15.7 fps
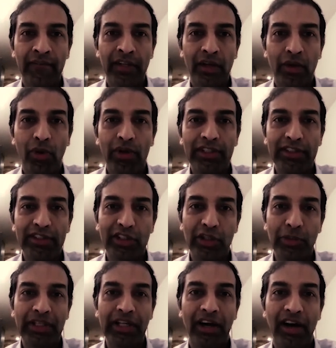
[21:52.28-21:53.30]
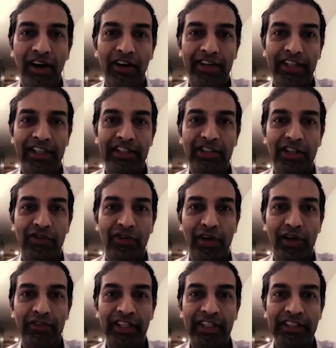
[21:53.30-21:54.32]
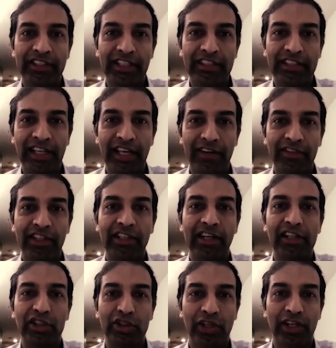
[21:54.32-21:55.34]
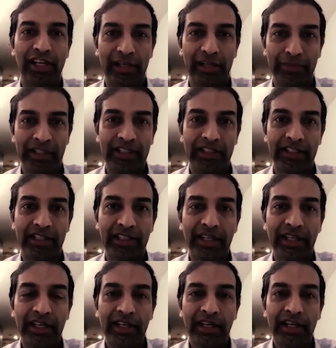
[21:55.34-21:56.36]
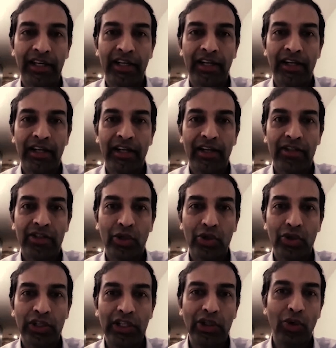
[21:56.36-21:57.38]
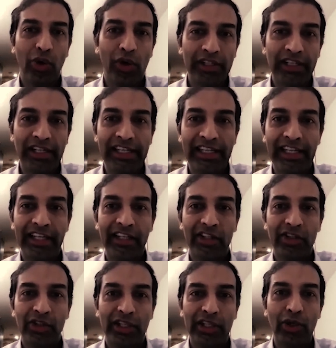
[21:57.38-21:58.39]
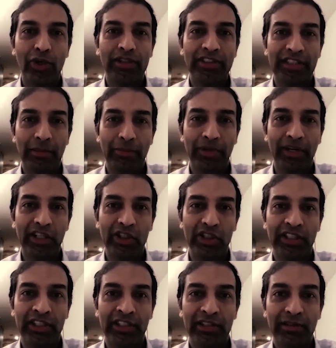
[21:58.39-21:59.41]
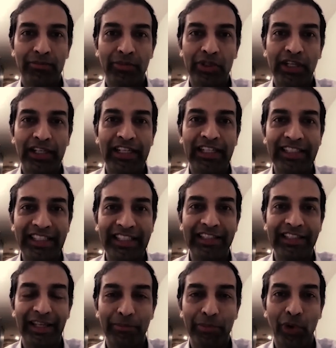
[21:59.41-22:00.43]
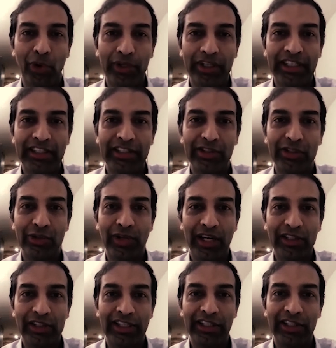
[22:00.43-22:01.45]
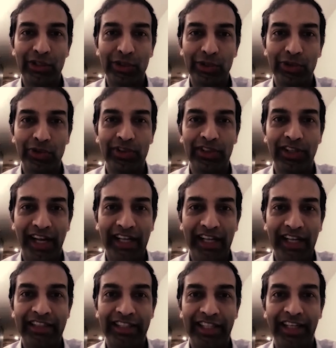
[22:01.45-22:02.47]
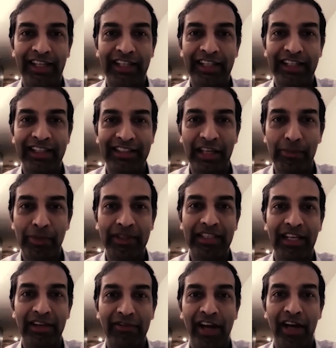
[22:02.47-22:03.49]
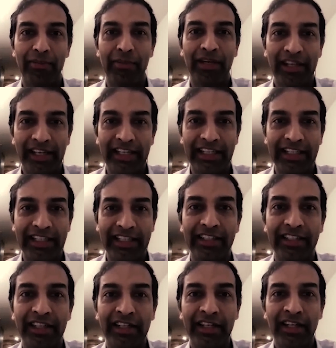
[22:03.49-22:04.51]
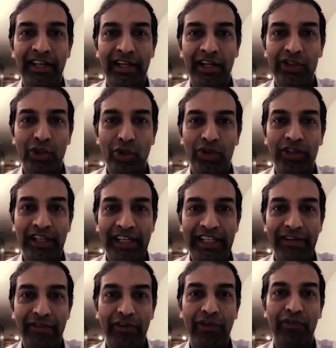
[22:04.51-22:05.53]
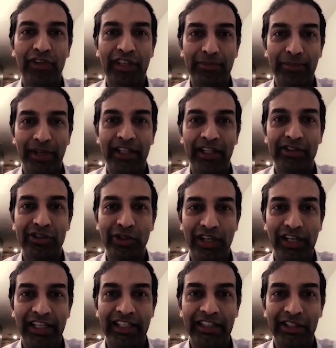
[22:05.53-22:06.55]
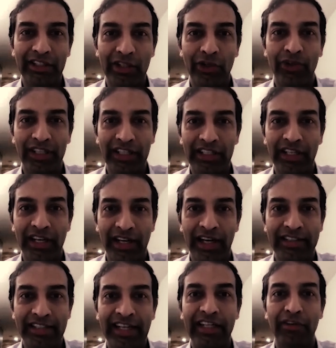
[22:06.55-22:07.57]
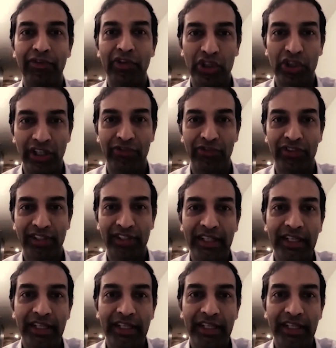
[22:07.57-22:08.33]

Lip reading: What turns out to be the hardest of all of this is kind of the cultural element. So you can do all the cleaning, you can do all the separation, but you actually need the employees actually do the right thing in keeping the environment clean, because you don't clean every 15 minutes, you clean at the end of a shift.